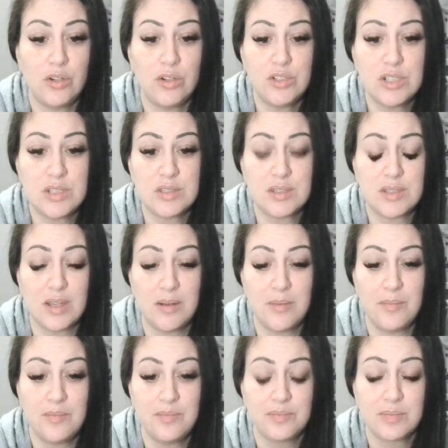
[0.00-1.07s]
just...
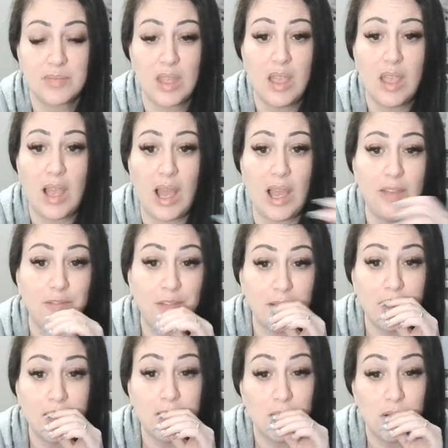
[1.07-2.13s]
um. I feel
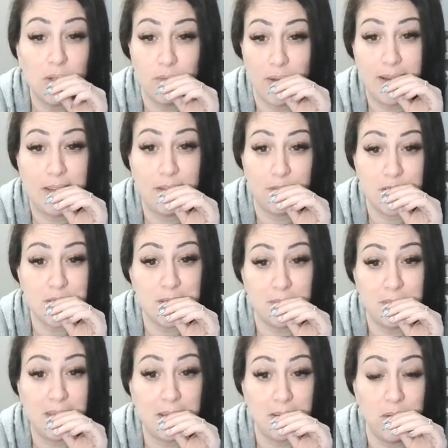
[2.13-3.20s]
like you're ready for
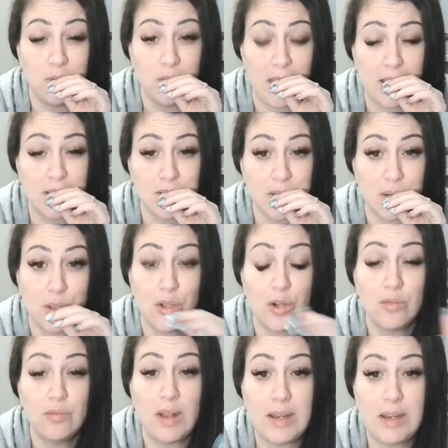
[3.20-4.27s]
something new, Cancer.
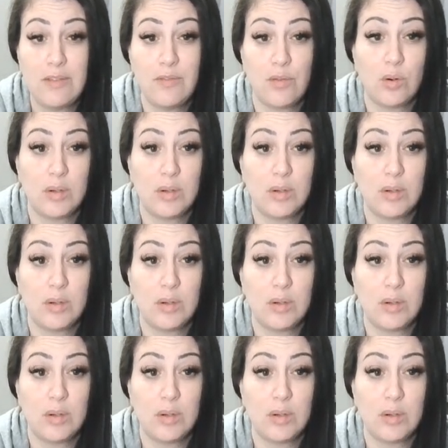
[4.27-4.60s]
You're ready for